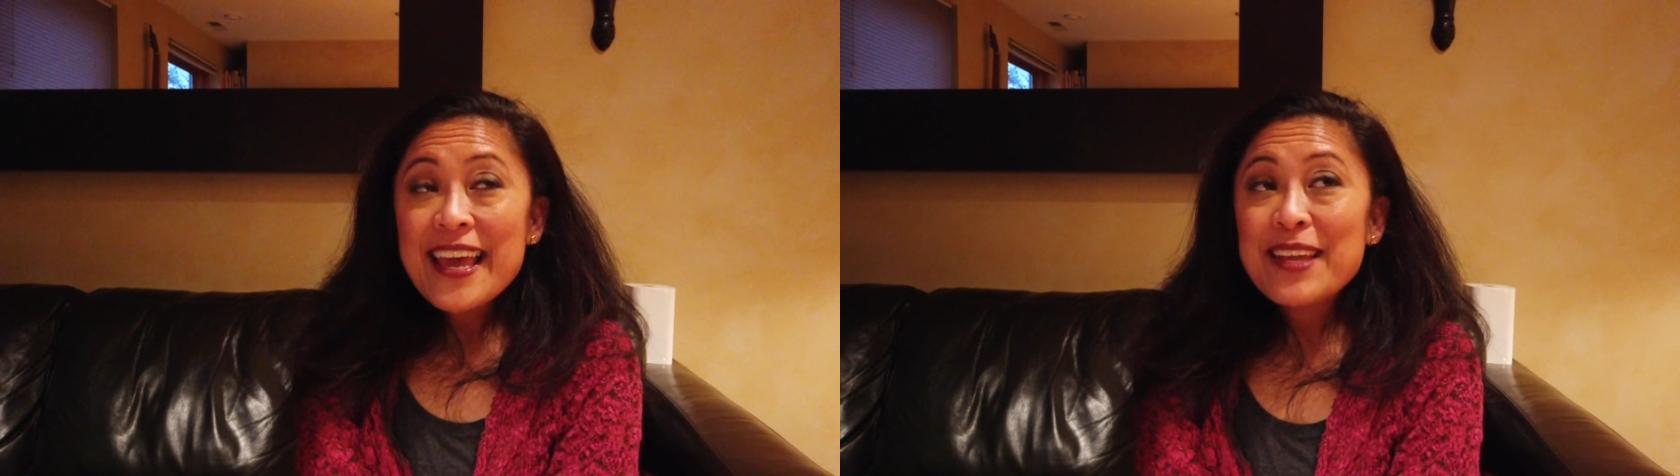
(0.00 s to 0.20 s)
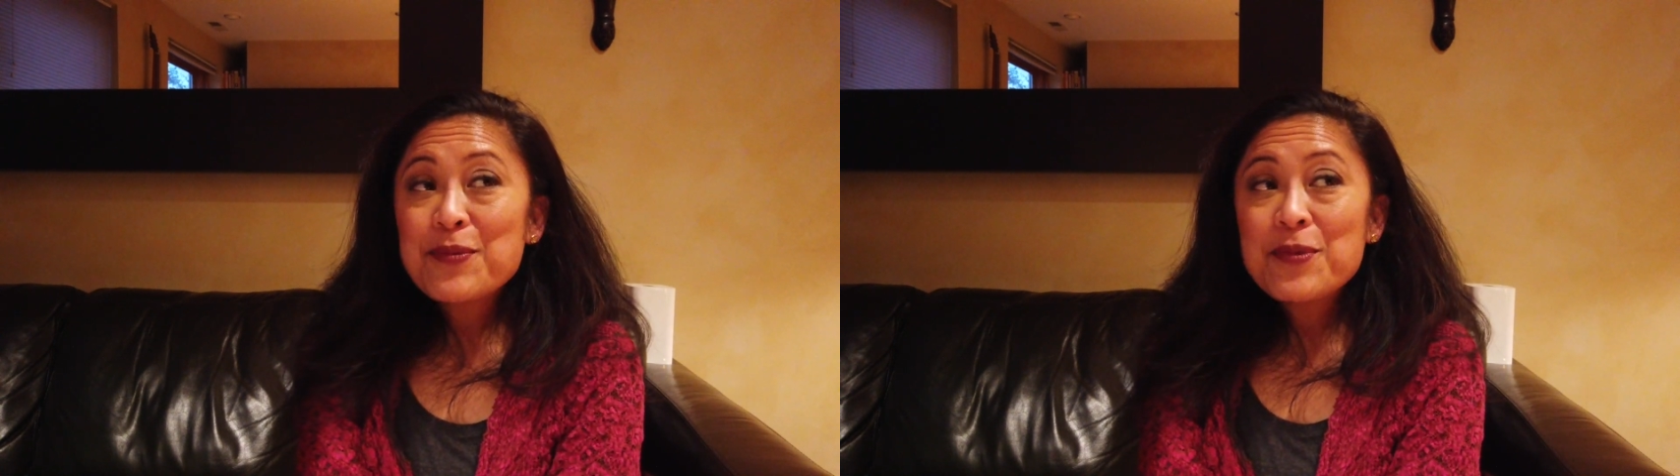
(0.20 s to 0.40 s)

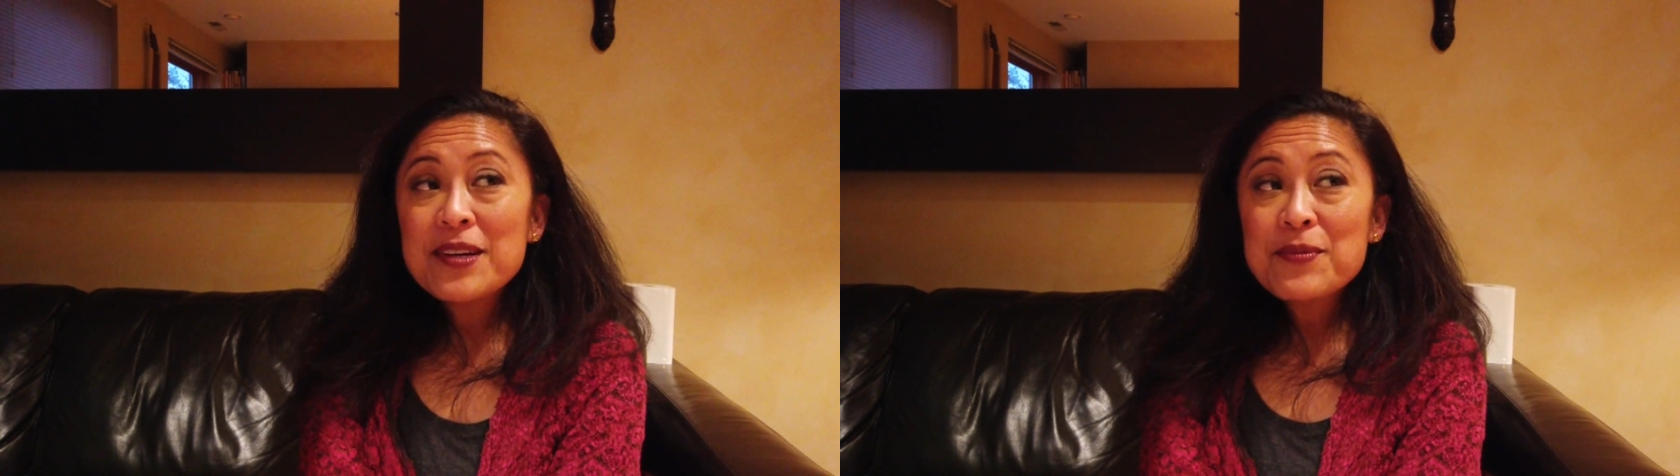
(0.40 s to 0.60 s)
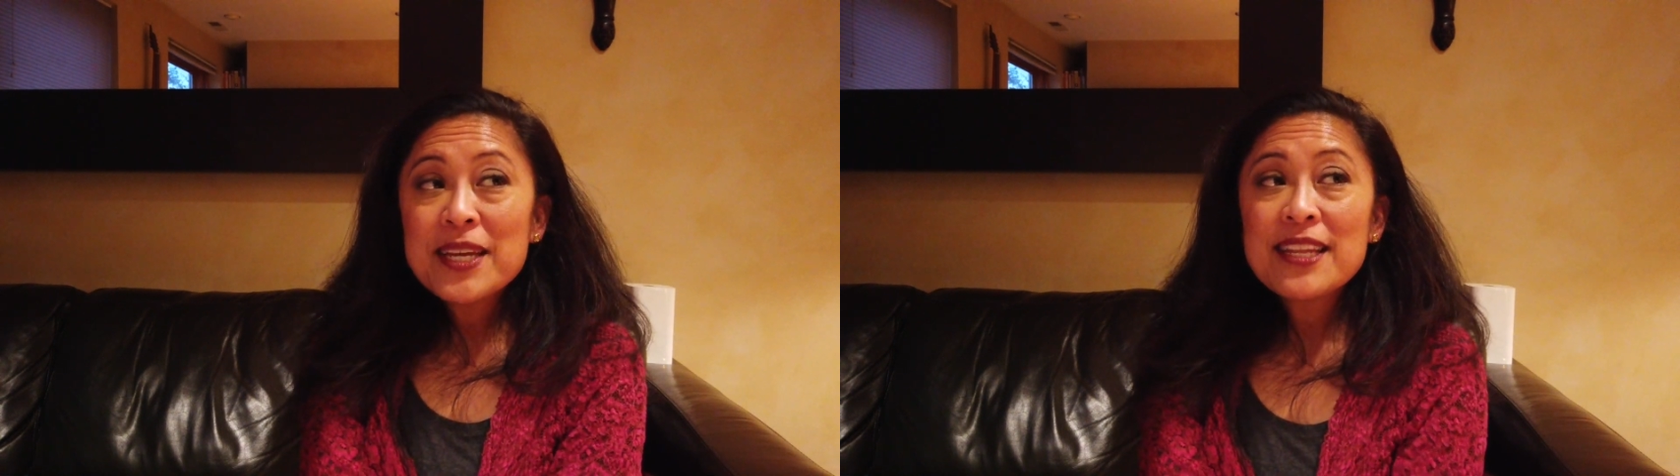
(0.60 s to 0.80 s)
And
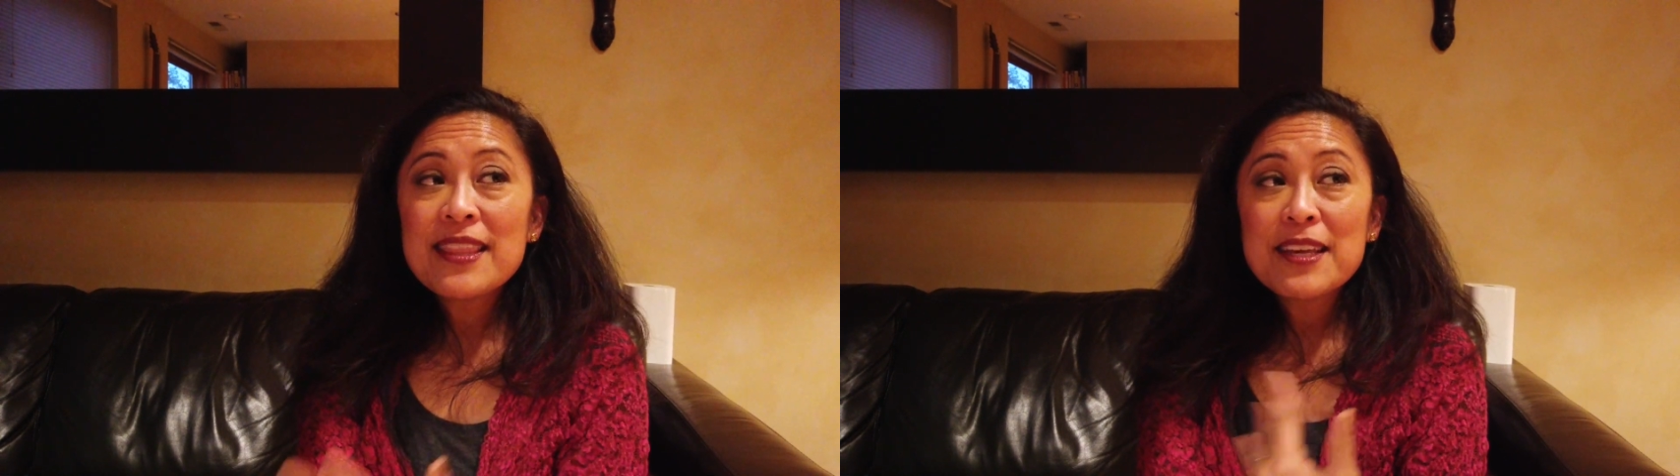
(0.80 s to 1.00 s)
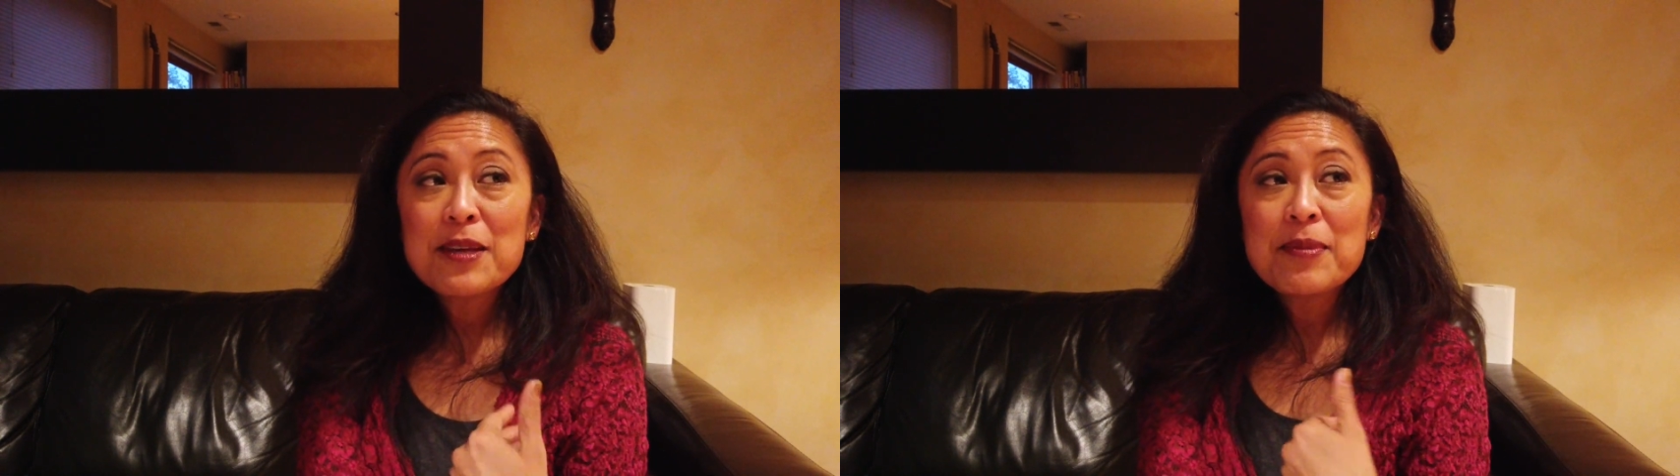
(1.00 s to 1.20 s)
one way
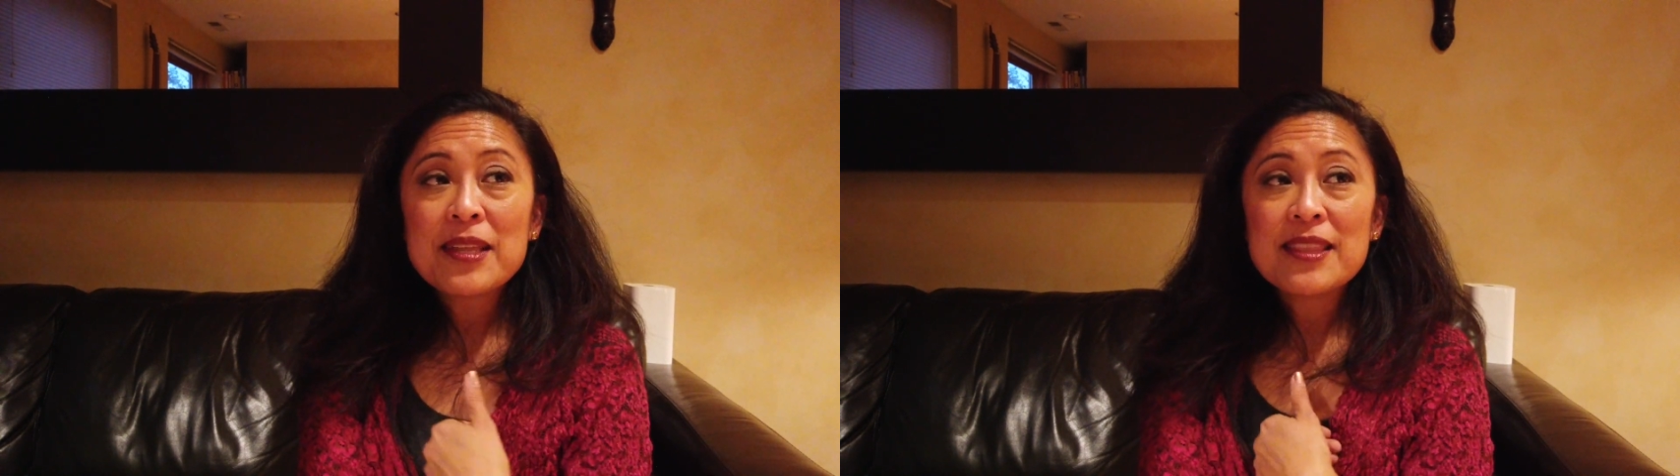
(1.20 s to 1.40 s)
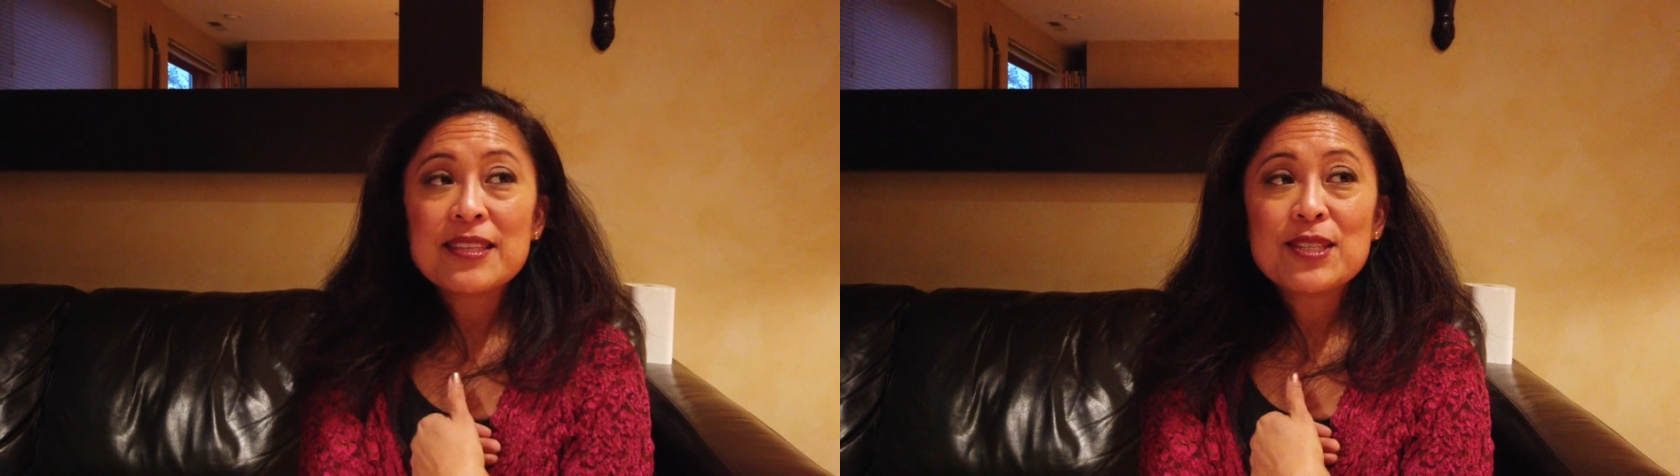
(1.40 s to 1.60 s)
to think
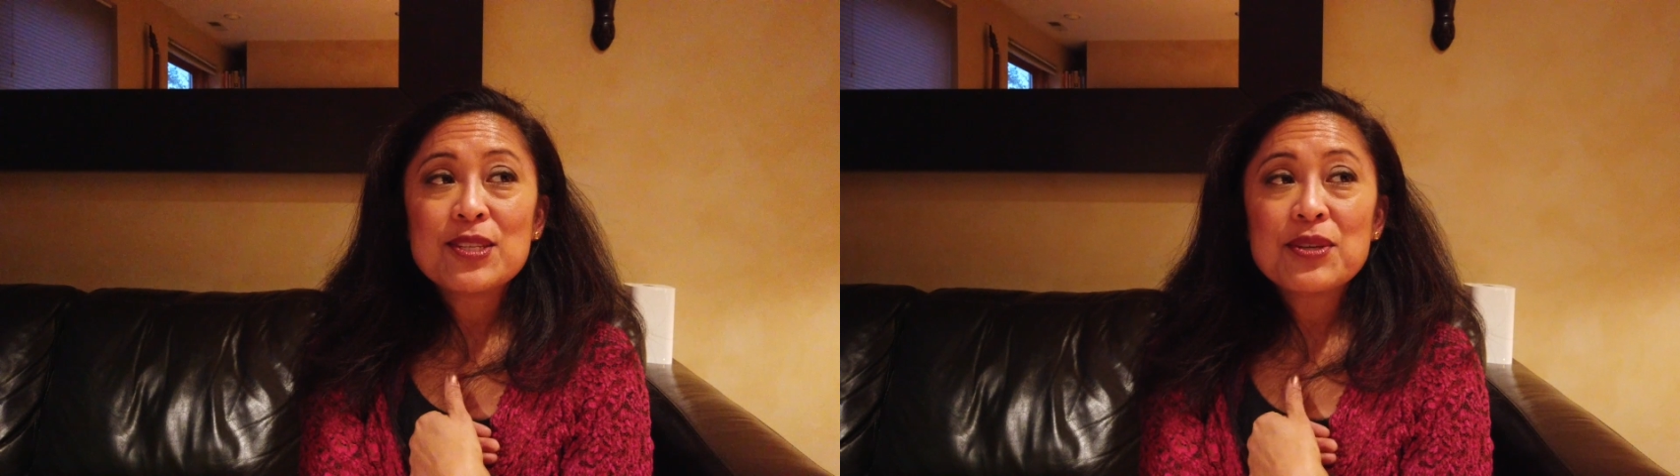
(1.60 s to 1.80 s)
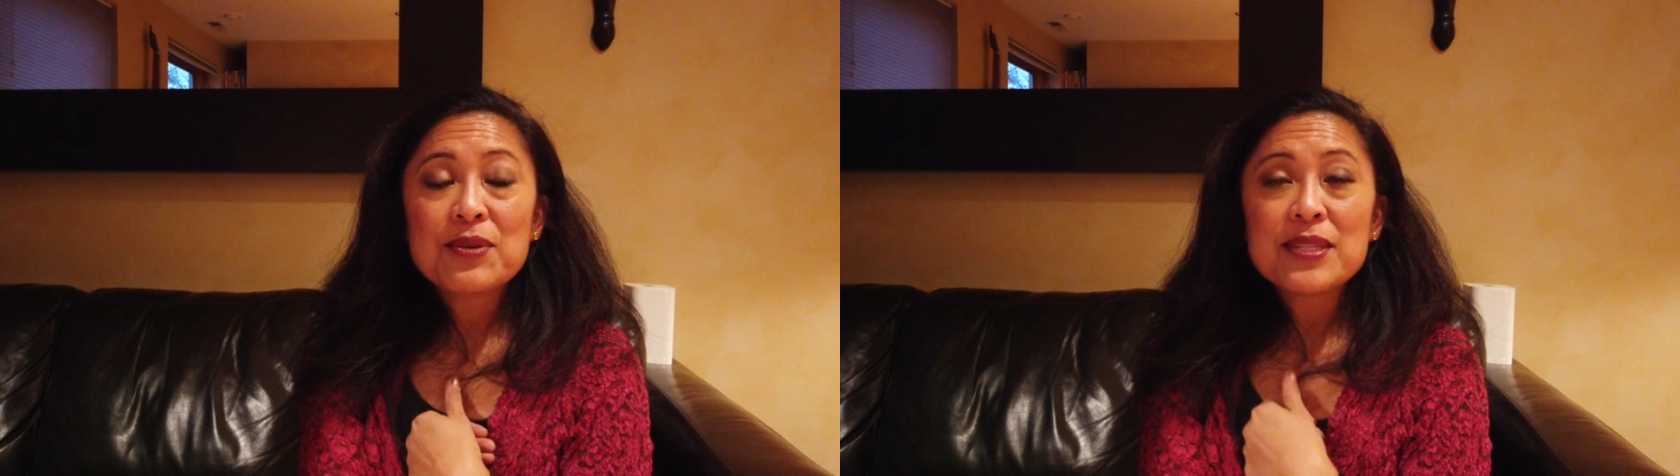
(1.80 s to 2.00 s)
about this
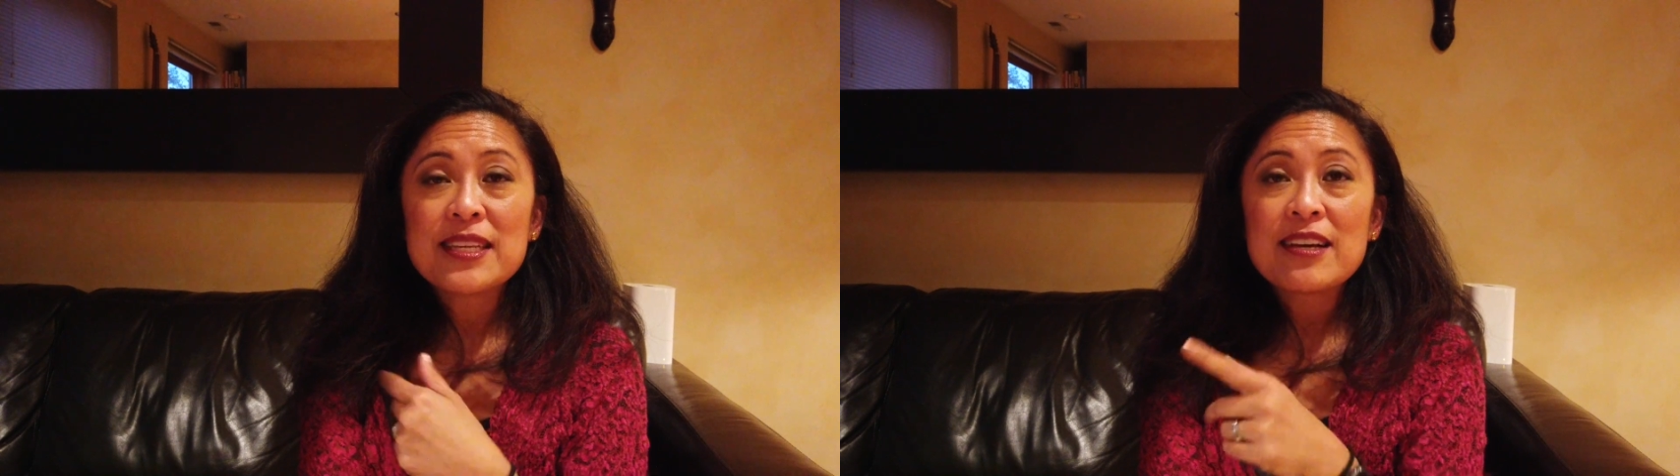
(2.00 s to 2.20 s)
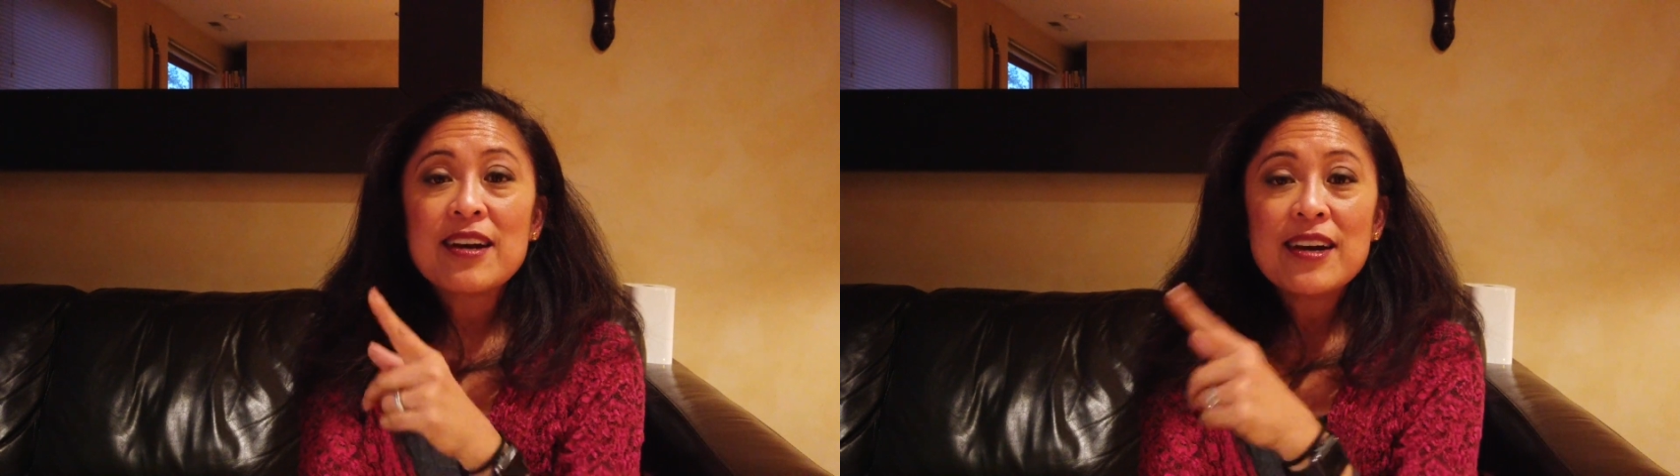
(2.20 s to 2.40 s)
too is, like,